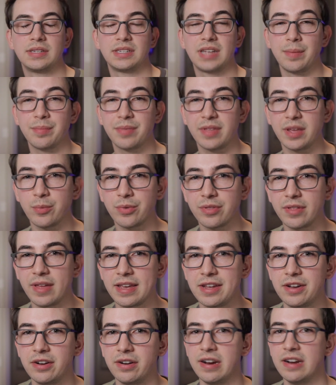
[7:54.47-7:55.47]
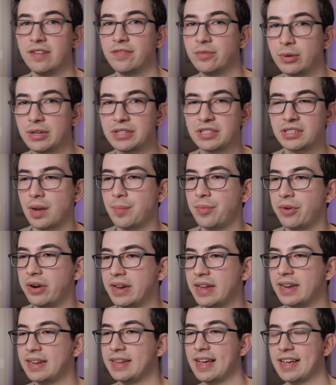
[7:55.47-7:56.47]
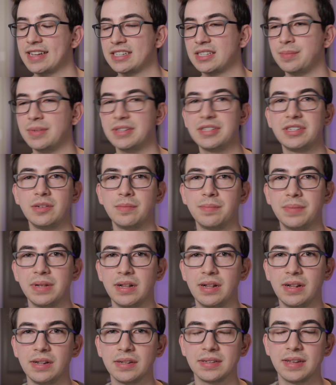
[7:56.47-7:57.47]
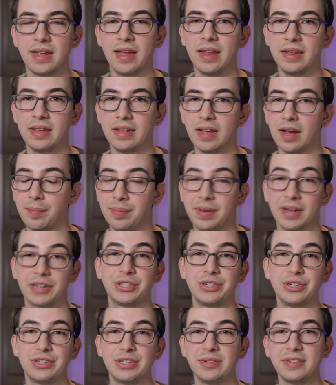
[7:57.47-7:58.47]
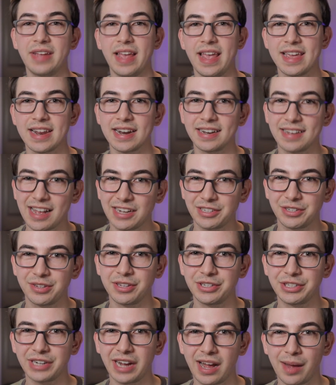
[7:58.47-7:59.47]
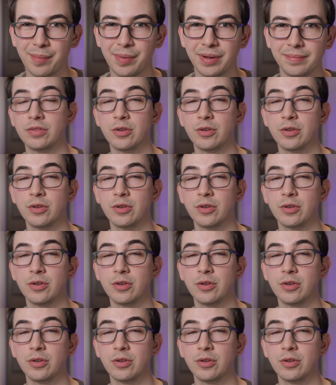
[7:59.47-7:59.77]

Same thing with like your invoice summary, any estimates you build, any uh, pictures you take and attach to the job.